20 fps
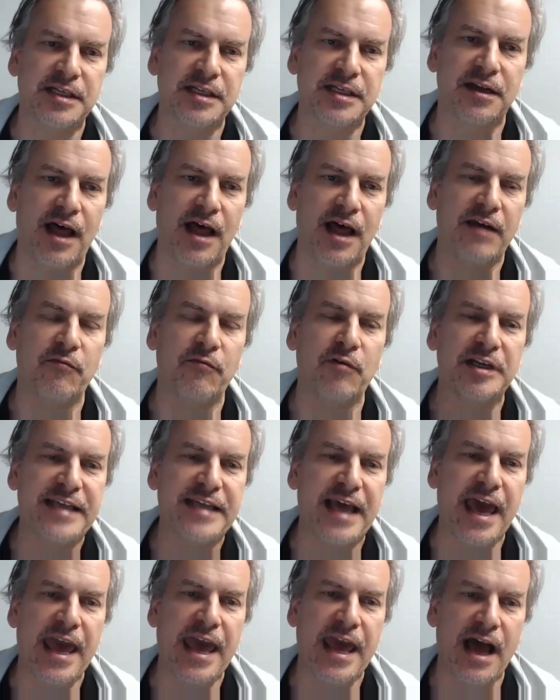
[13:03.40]
A lot of what's
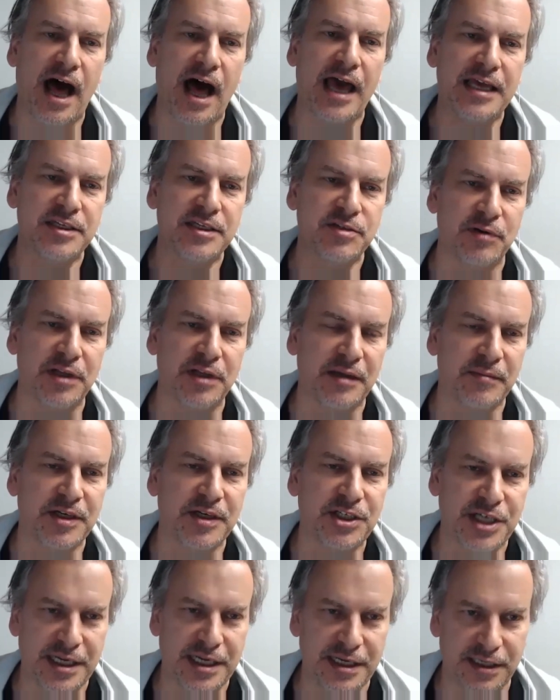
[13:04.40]
AI is really
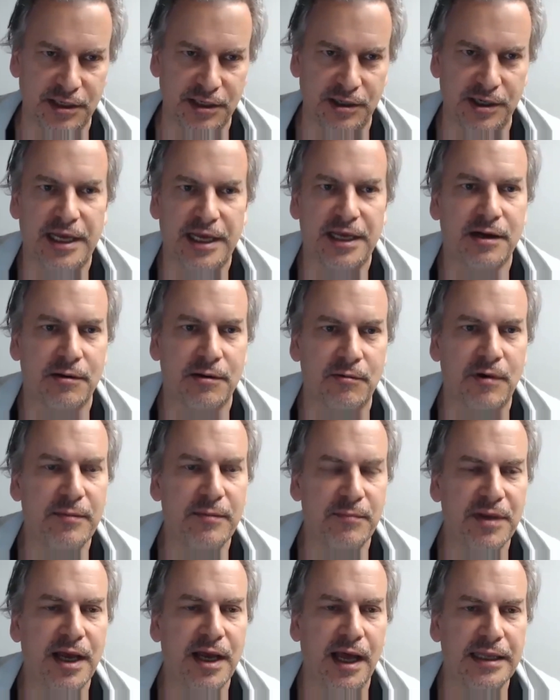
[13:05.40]
machine learning, right
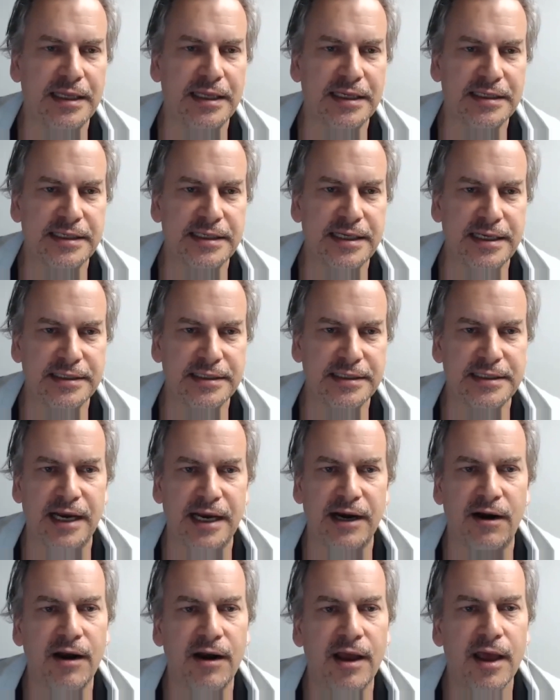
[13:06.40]
behind the scenes
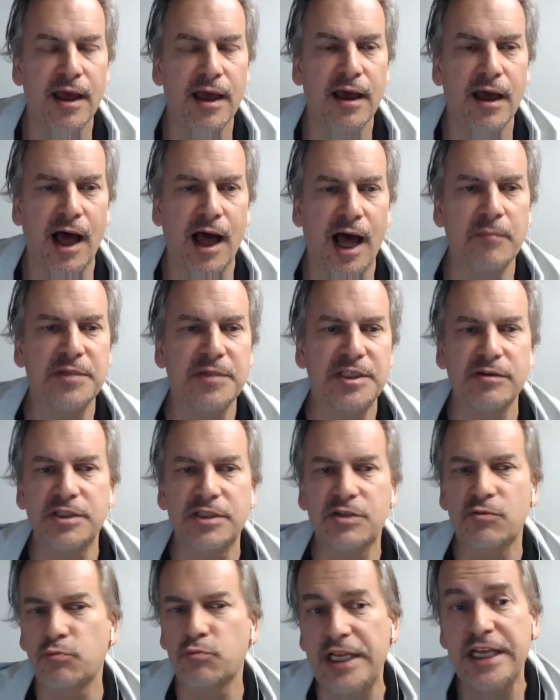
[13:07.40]
there. So
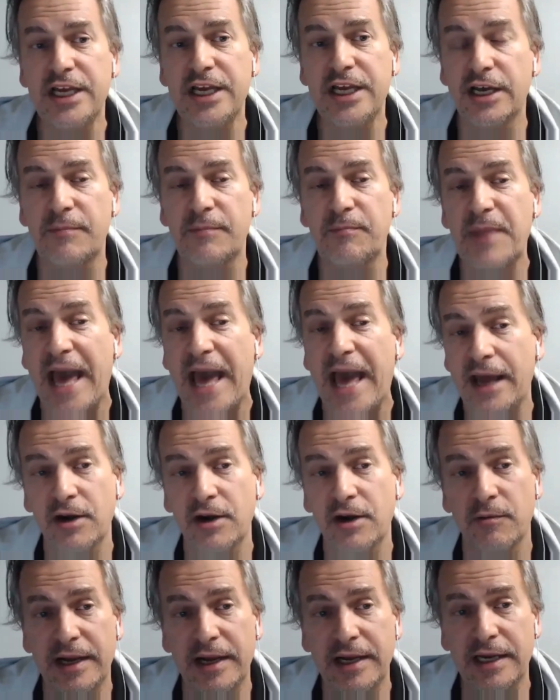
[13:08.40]
it's really good at
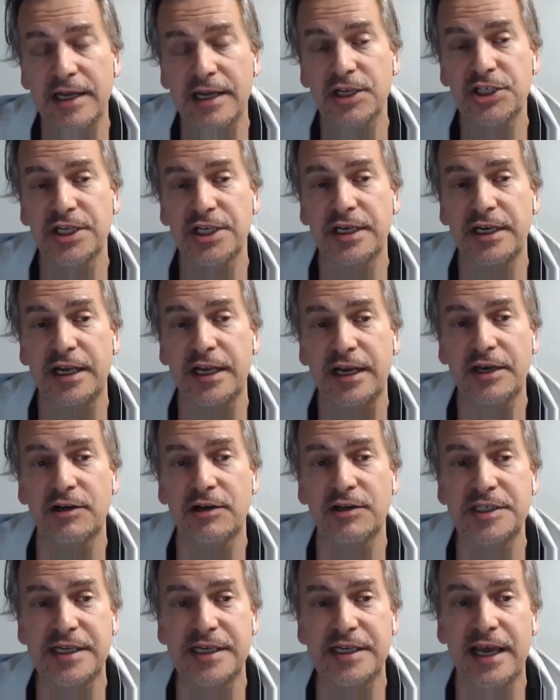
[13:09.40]
pattern recognition and
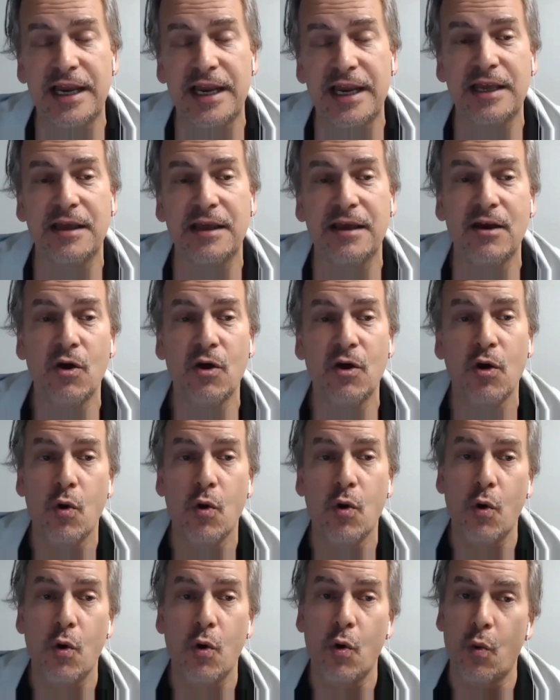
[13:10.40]
understanding
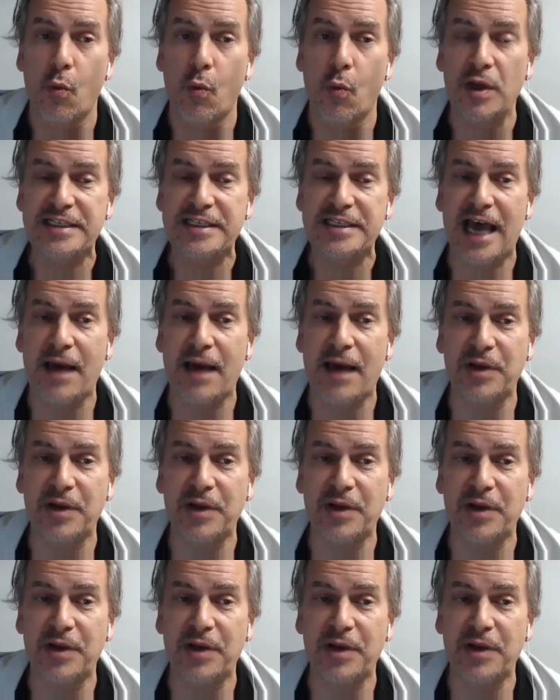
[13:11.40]
what's
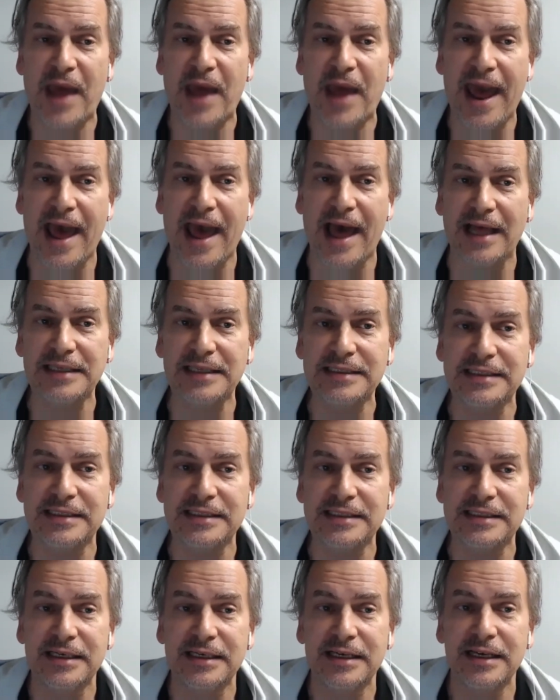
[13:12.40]
happening in the
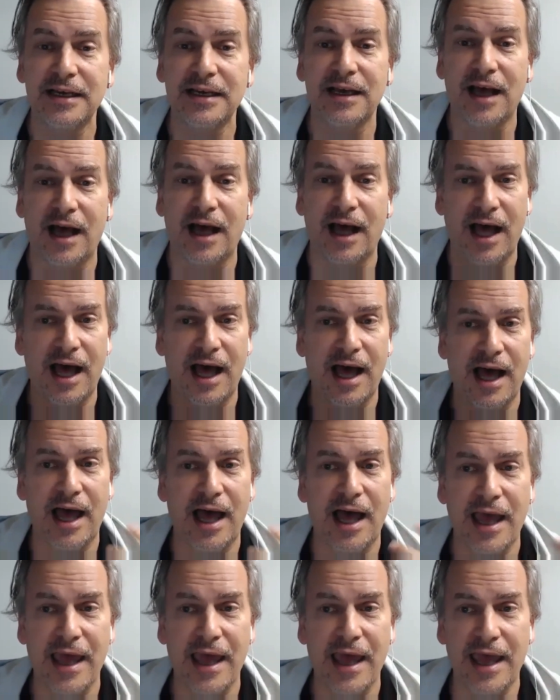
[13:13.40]
past,
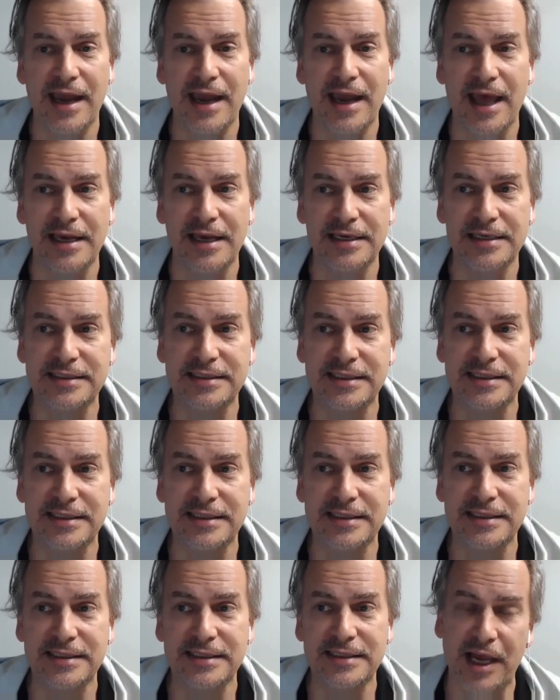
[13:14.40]
and then
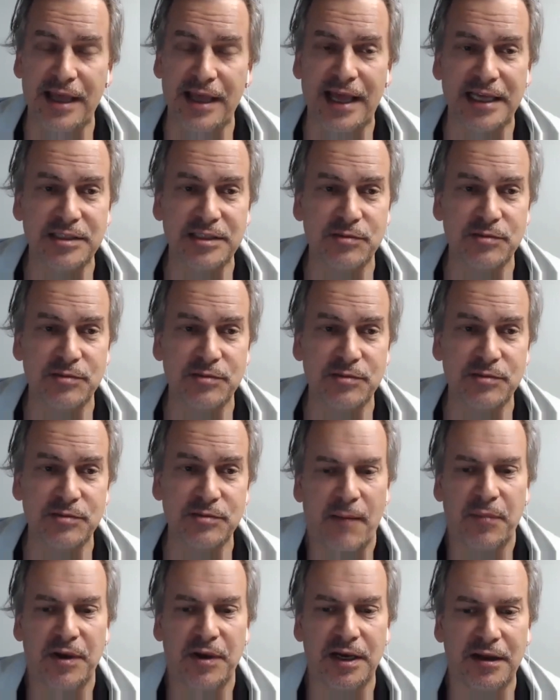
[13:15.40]
saying, okay, that's what will
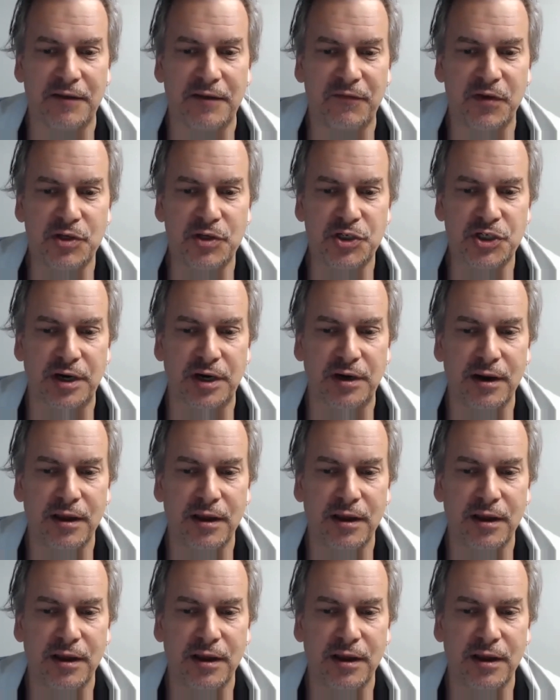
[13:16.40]
happen in the future.